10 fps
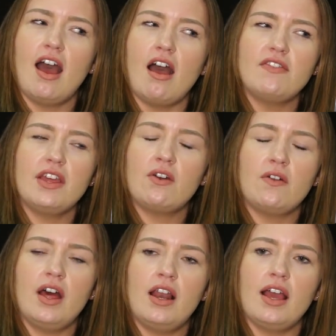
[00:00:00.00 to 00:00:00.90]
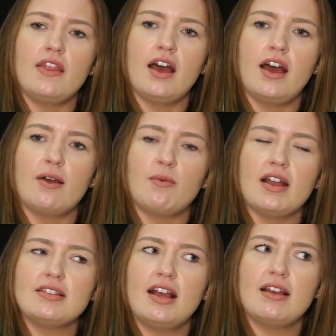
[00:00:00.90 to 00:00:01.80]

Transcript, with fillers: How have they cut that like that? Why is